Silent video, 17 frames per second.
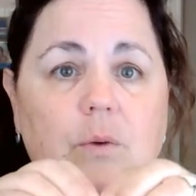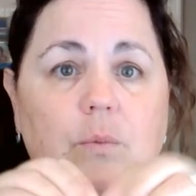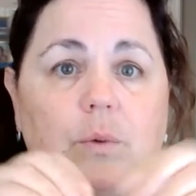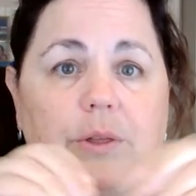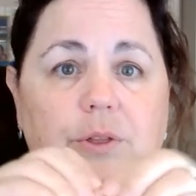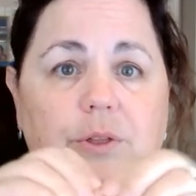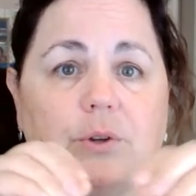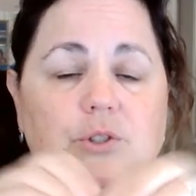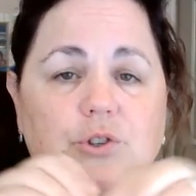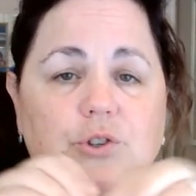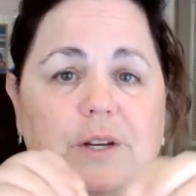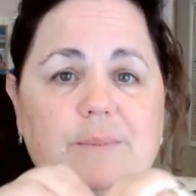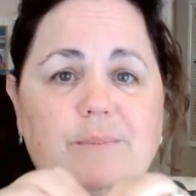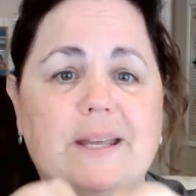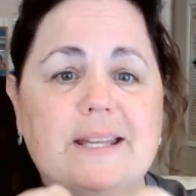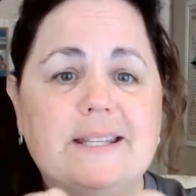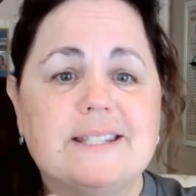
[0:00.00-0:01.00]
with their
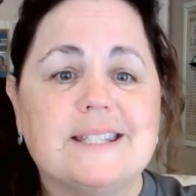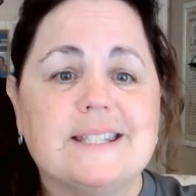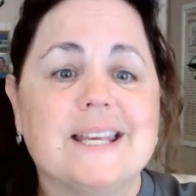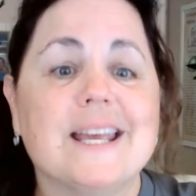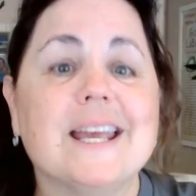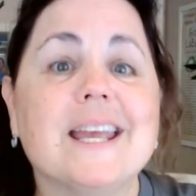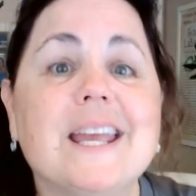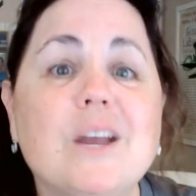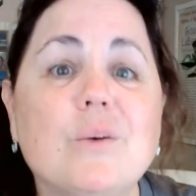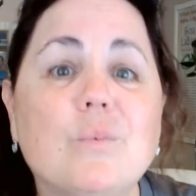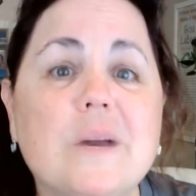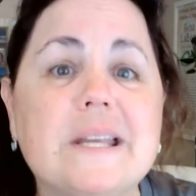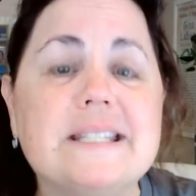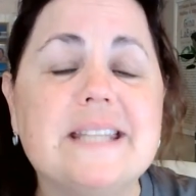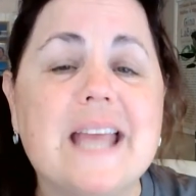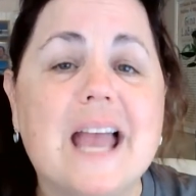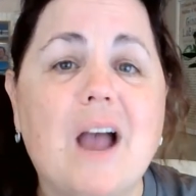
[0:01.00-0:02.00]
treatments, it
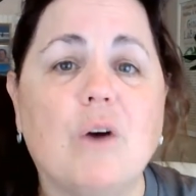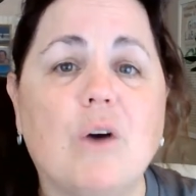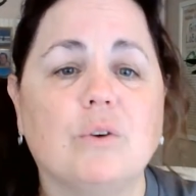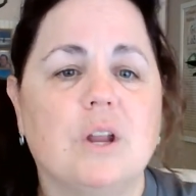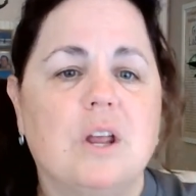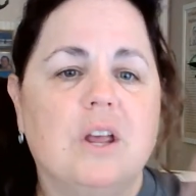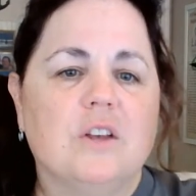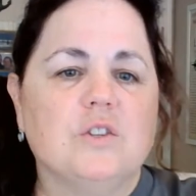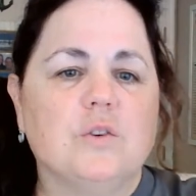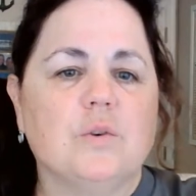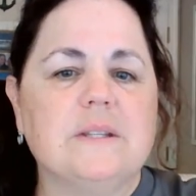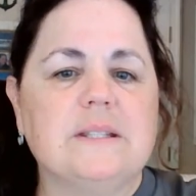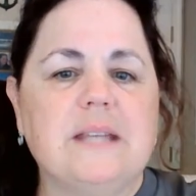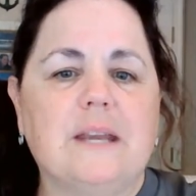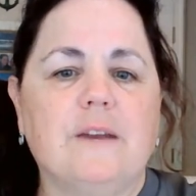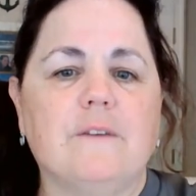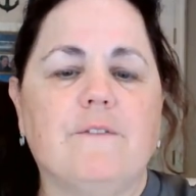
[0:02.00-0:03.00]
went down. So
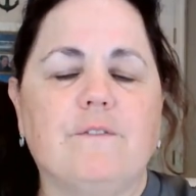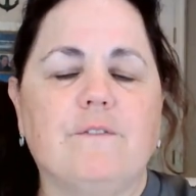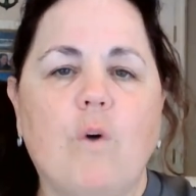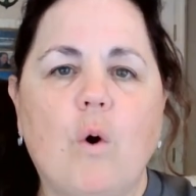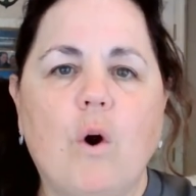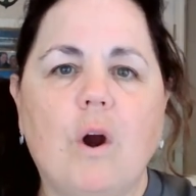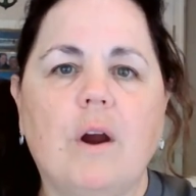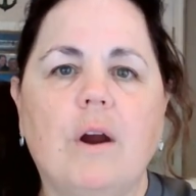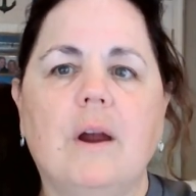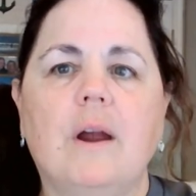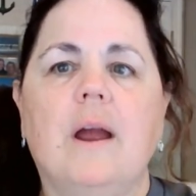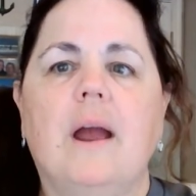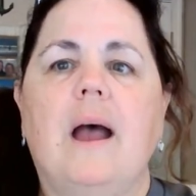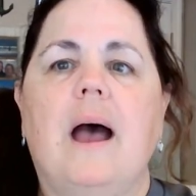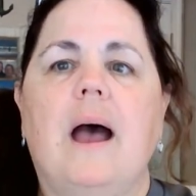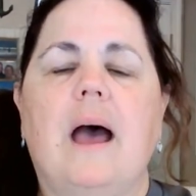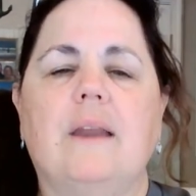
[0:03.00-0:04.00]
instead of 4
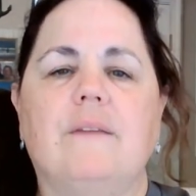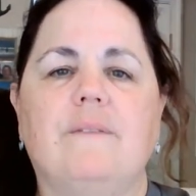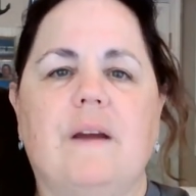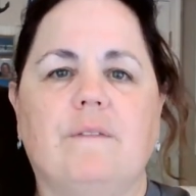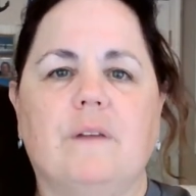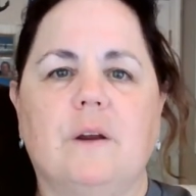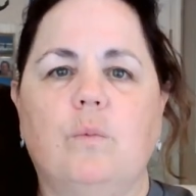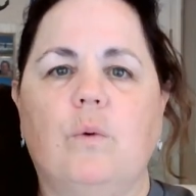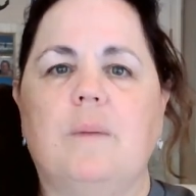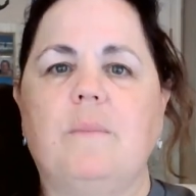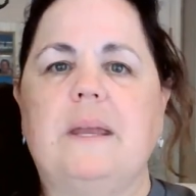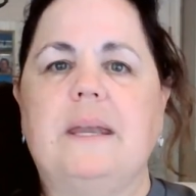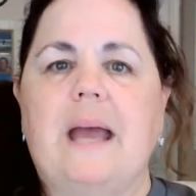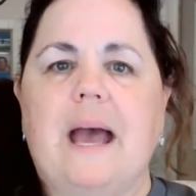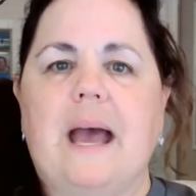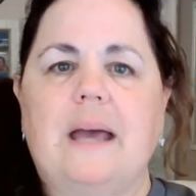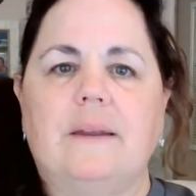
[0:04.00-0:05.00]
out of
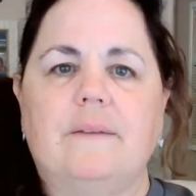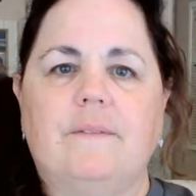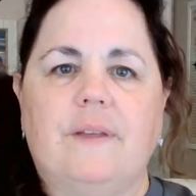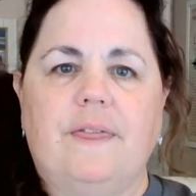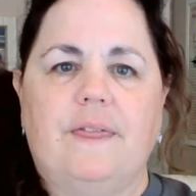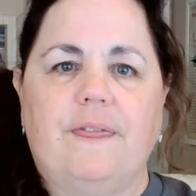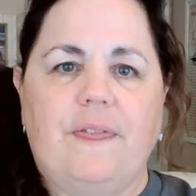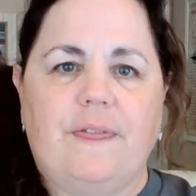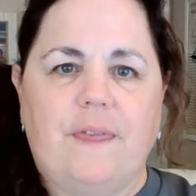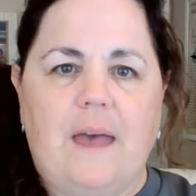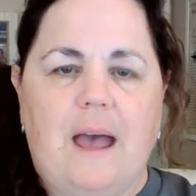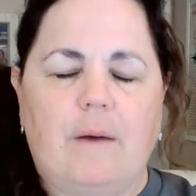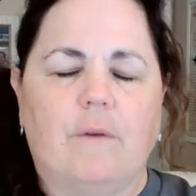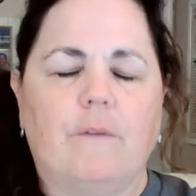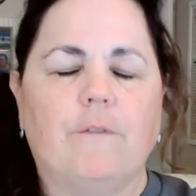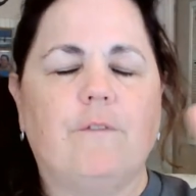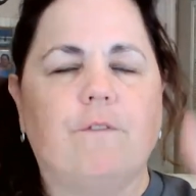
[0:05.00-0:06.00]

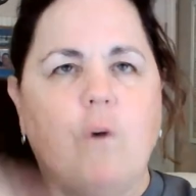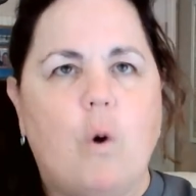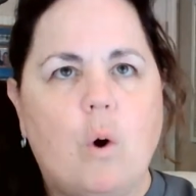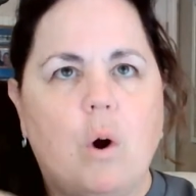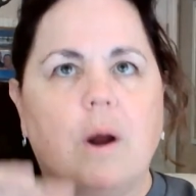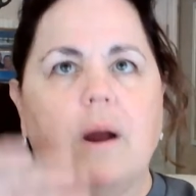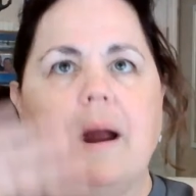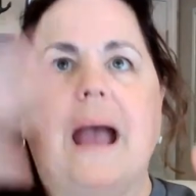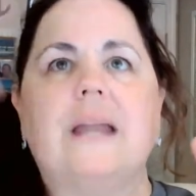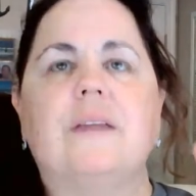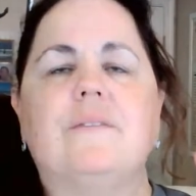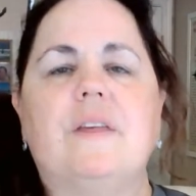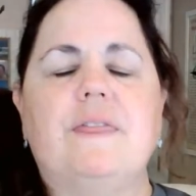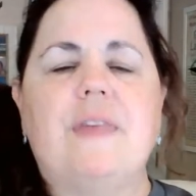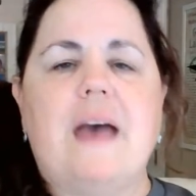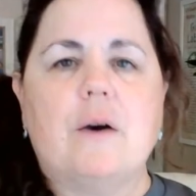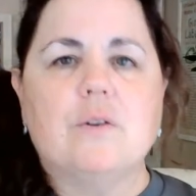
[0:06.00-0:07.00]

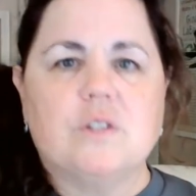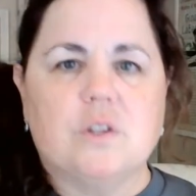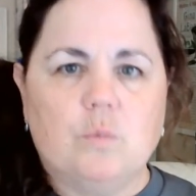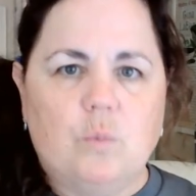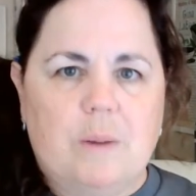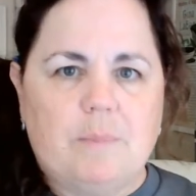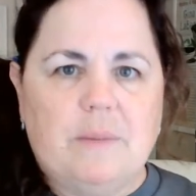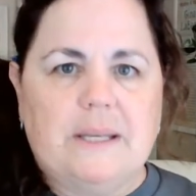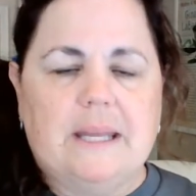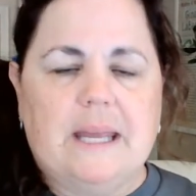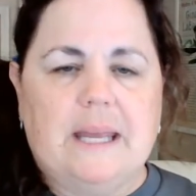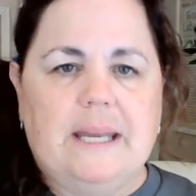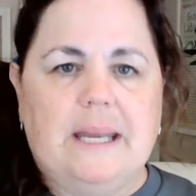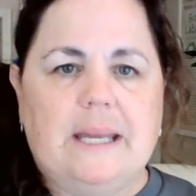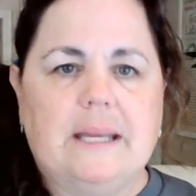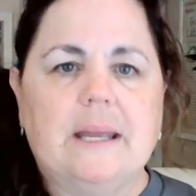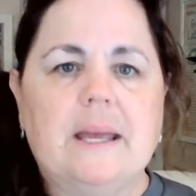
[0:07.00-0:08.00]
1,000 women
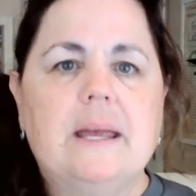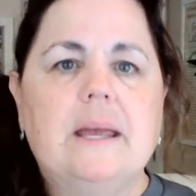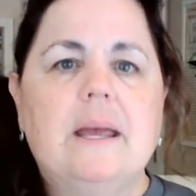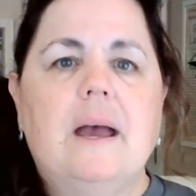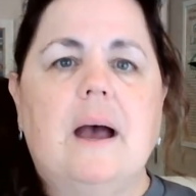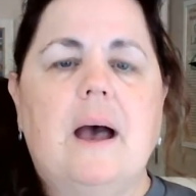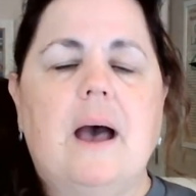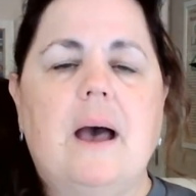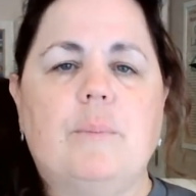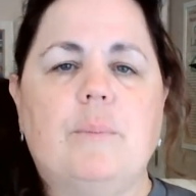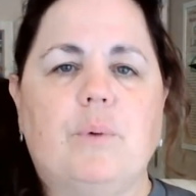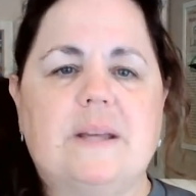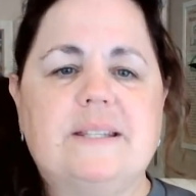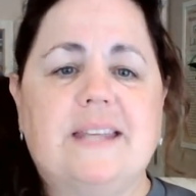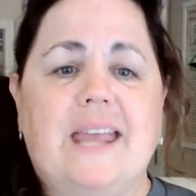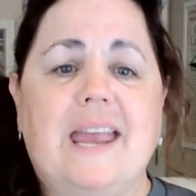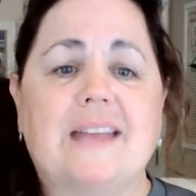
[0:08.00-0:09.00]
getting
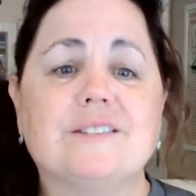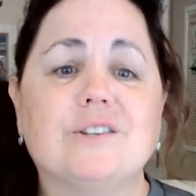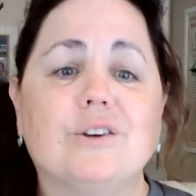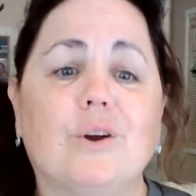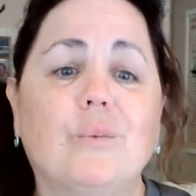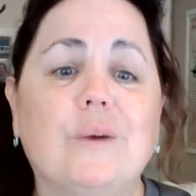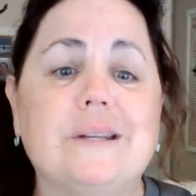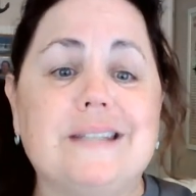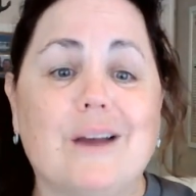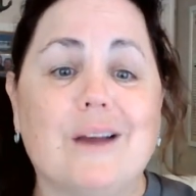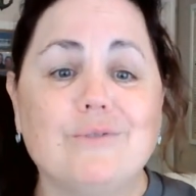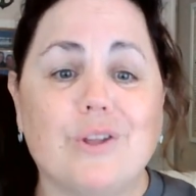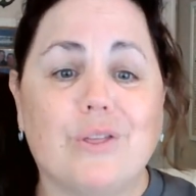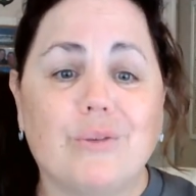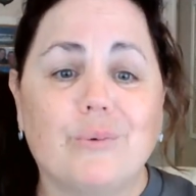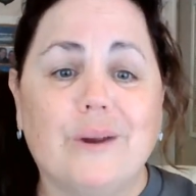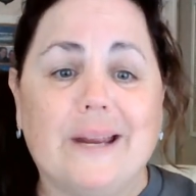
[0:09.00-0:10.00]
breast cancer, it went down
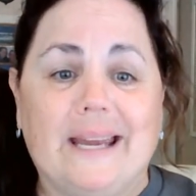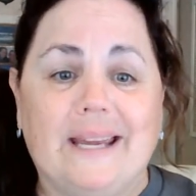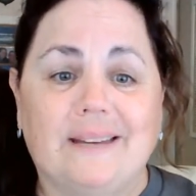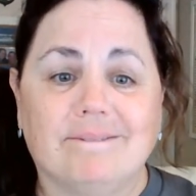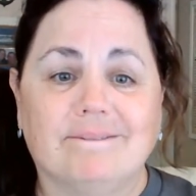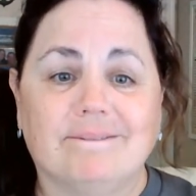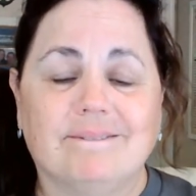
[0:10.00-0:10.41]
to 3